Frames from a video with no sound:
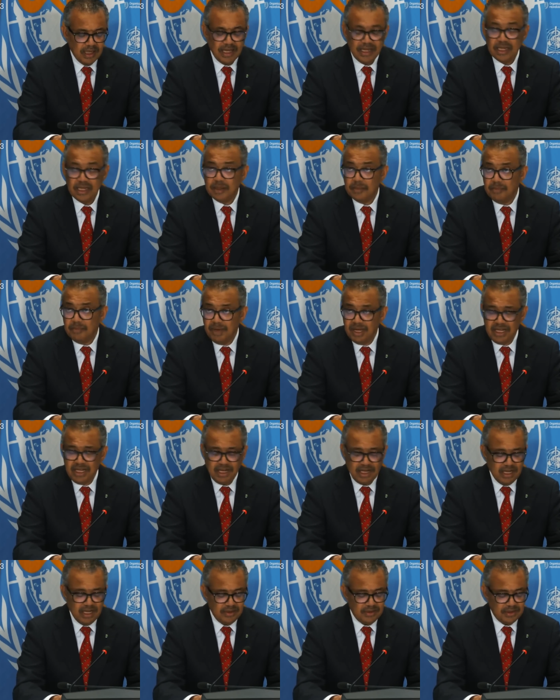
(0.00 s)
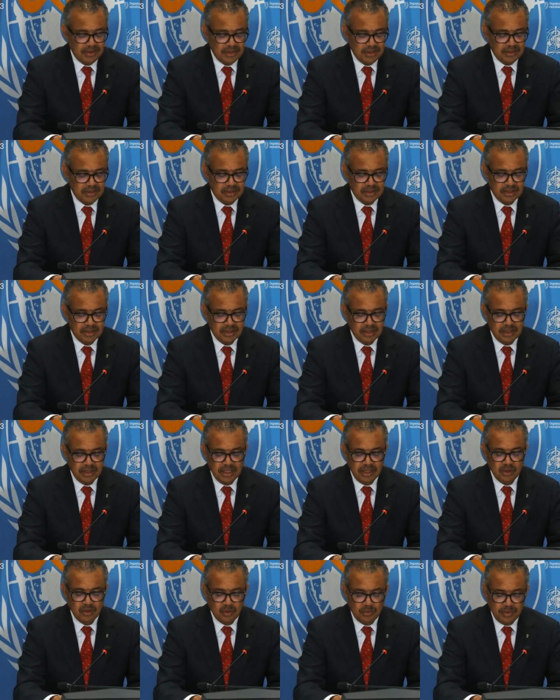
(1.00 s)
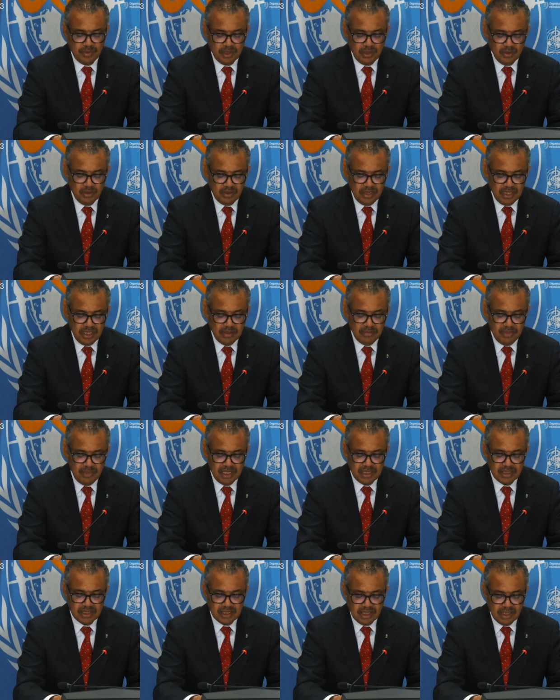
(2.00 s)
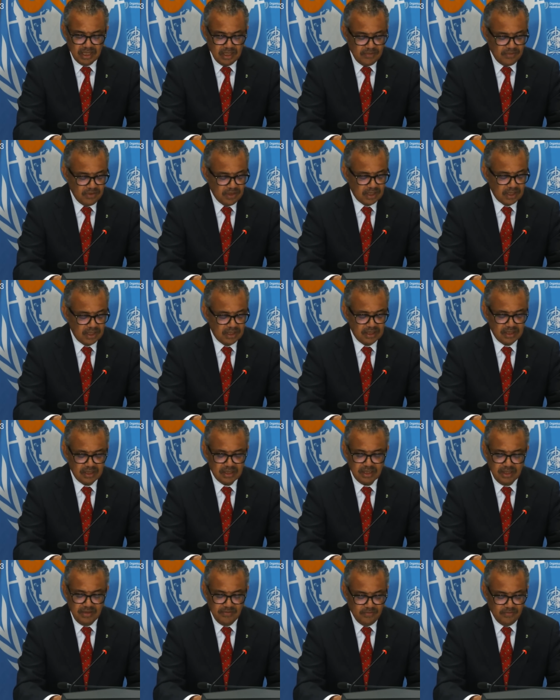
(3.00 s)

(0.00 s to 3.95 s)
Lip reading: Like many countries, the European Union made significant